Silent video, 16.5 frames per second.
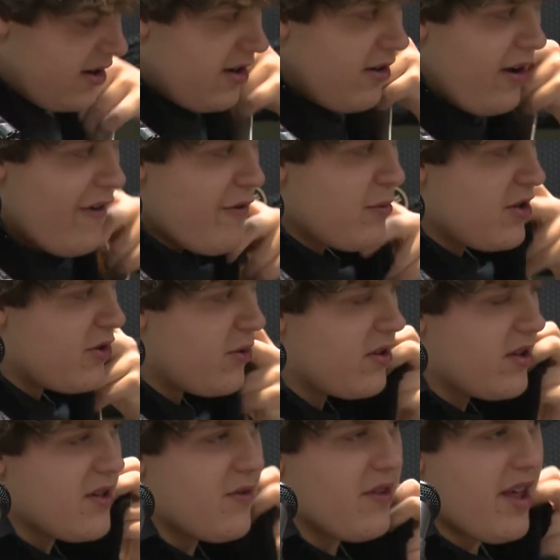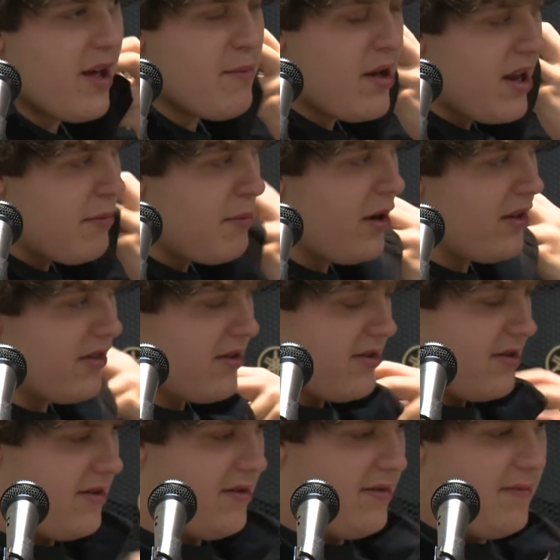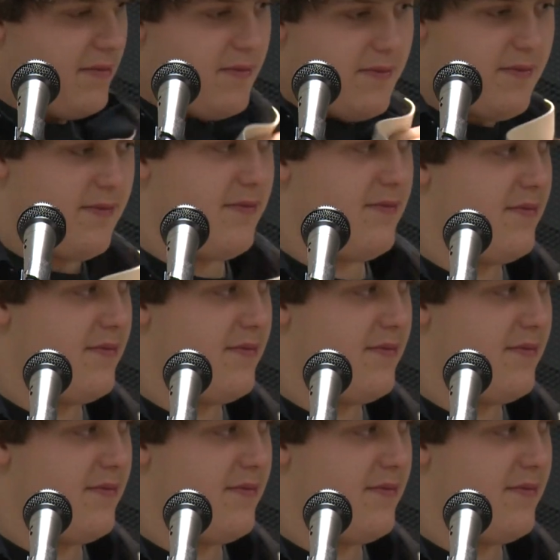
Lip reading: a rock star. West Music in Cedar